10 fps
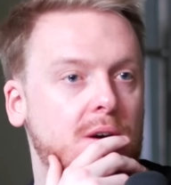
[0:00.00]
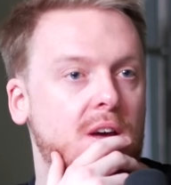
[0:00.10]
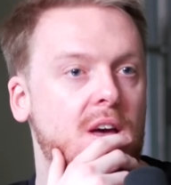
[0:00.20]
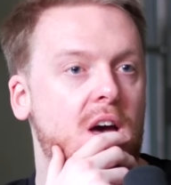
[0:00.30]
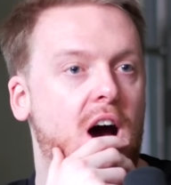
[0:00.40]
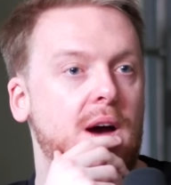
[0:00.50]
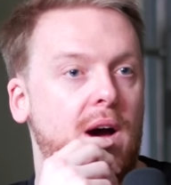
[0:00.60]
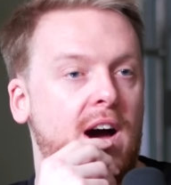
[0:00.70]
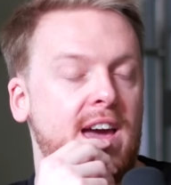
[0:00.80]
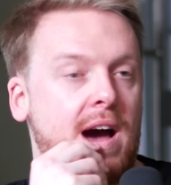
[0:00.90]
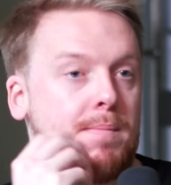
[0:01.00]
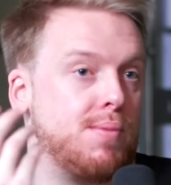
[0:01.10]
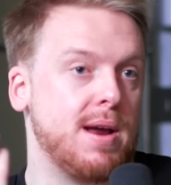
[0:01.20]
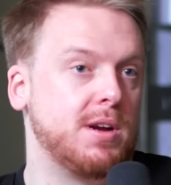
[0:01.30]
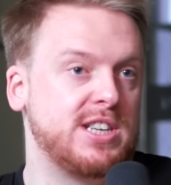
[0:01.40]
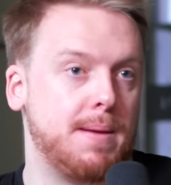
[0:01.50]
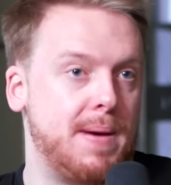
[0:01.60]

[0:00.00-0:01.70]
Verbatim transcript: I, I, I pretty much had